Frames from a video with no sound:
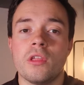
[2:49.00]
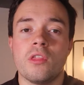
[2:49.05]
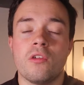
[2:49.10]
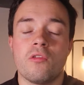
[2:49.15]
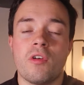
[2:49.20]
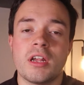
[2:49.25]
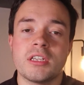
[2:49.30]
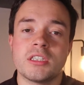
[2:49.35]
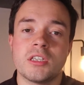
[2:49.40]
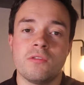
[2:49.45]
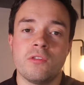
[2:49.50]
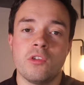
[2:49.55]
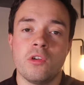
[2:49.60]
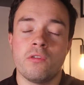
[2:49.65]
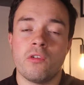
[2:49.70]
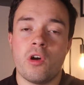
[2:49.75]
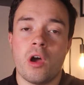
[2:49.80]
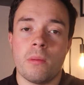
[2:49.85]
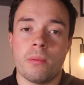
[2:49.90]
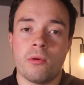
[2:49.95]
the rest of the
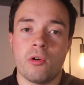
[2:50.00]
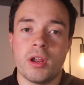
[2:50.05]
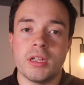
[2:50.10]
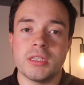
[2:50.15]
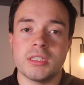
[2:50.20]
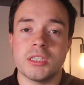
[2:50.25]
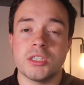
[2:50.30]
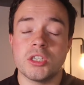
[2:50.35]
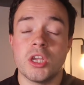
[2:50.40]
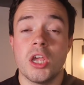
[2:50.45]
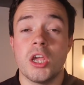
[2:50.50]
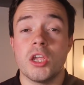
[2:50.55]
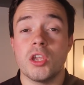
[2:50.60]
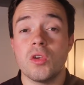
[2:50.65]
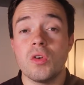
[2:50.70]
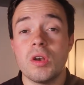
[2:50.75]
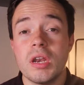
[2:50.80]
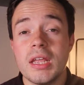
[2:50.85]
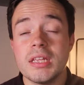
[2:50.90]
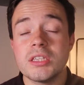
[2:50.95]
other operators,
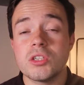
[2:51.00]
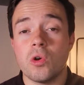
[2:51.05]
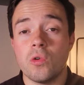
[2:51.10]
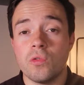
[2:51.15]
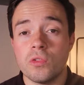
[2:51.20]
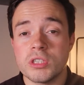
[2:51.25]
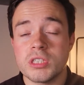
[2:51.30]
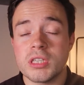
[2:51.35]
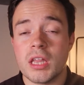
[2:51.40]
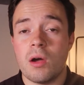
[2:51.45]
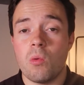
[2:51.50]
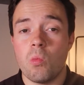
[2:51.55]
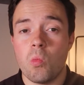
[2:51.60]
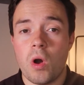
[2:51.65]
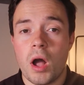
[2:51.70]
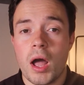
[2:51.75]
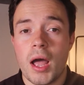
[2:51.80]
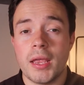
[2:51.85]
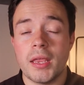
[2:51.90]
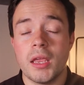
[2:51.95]
you need to understand
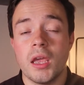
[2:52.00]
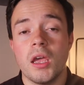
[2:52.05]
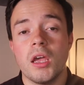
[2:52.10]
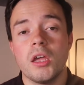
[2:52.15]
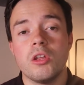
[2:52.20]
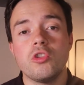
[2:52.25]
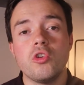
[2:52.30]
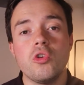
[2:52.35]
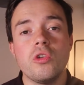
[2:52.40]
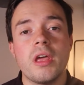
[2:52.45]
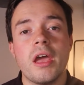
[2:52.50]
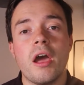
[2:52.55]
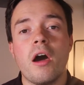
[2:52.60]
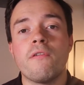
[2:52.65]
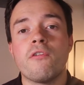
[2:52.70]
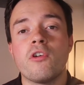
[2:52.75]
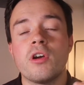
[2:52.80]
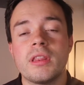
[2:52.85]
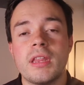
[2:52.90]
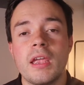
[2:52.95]
why. Do they
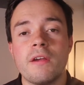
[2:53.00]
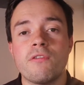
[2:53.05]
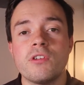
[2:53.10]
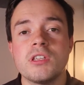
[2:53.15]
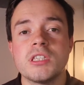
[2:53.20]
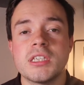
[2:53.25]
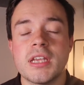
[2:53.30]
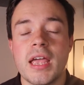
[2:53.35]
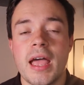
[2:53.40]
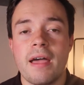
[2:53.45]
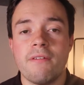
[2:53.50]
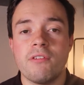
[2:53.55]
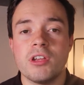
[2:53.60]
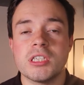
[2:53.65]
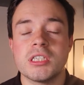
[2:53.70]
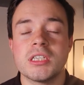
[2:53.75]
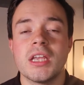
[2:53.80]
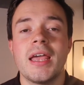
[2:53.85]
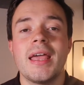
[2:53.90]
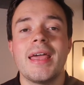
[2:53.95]
offer a different
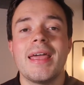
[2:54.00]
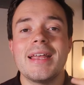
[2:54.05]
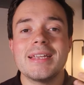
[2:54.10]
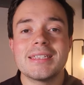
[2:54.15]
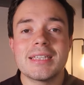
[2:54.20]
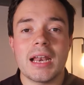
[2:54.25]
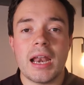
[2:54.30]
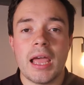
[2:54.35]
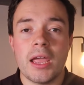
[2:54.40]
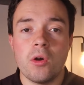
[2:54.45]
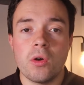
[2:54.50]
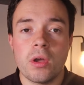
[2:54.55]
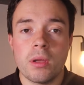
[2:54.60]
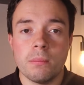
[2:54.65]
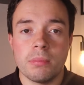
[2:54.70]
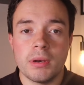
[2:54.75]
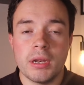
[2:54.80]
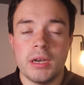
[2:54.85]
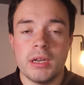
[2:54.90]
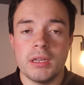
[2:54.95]
service? Is the layout
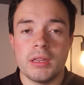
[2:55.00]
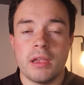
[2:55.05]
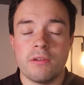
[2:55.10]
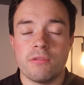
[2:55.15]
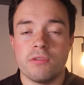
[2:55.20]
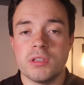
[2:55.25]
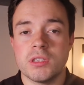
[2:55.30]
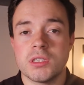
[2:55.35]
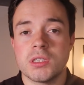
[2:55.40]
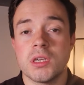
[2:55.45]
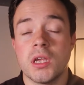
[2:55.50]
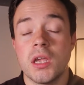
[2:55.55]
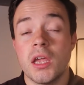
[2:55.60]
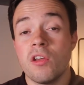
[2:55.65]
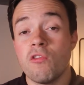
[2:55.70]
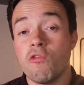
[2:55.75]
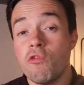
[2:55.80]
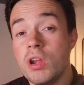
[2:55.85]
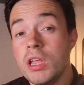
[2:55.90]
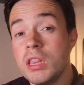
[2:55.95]
completely different?
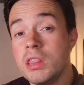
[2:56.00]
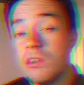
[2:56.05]
Reading